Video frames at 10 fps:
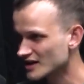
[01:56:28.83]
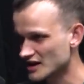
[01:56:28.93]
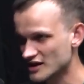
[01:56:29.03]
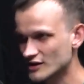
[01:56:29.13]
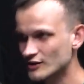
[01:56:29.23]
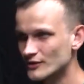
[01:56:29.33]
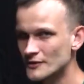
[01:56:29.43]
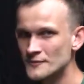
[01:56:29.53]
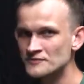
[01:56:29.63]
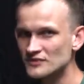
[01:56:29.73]
So
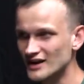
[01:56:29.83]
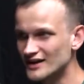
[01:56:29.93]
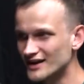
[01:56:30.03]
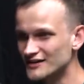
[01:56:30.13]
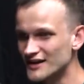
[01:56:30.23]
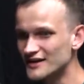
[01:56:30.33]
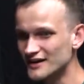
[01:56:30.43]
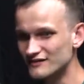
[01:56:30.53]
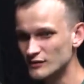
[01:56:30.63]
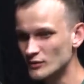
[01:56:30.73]
I think
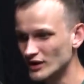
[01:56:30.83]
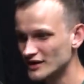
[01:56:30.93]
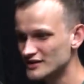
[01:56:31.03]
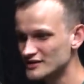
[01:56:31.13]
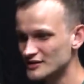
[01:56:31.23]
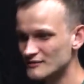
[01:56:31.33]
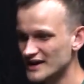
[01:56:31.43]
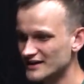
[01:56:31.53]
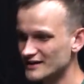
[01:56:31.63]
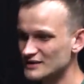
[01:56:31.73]
if we want to
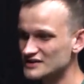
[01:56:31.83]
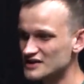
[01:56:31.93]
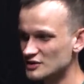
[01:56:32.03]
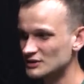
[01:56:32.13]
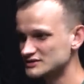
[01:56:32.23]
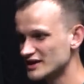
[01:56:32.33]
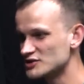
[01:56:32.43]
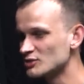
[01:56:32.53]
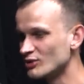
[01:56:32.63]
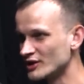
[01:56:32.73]
make a BTC Relay
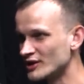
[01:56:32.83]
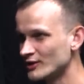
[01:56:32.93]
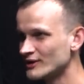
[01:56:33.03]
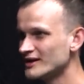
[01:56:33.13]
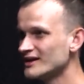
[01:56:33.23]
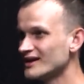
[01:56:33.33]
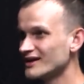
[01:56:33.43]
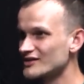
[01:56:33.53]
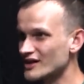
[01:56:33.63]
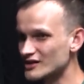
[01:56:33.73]
2.0
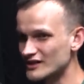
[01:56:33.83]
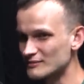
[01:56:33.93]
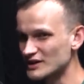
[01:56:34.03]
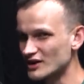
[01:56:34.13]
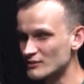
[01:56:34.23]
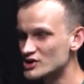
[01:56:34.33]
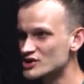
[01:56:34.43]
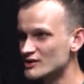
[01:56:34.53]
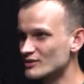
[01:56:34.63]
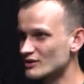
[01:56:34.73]
and that becomes
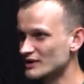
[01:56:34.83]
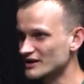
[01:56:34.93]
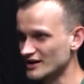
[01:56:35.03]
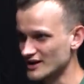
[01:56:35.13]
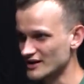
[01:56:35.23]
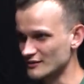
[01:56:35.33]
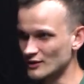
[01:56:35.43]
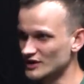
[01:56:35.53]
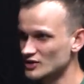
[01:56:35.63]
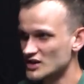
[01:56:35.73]
cheaper because
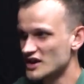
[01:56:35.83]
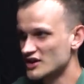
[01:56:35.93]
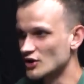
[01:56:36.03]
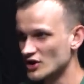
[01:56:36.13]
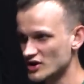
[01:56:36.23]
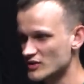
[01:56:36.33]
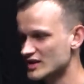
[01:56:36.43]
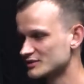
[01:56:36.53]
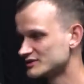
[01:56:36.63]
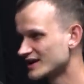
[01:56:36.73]
it uses snarks or
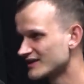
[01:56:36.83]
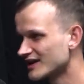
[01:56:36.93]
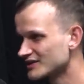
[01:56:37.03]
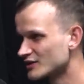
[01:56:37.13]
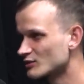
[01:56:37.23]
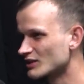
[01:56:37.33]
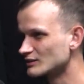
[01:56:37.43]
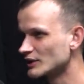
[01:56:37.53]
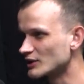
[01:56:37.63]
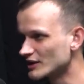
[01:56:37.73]
something like that, then you
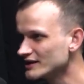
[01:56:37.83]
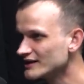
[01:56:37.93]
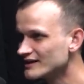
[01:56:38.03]
probably could.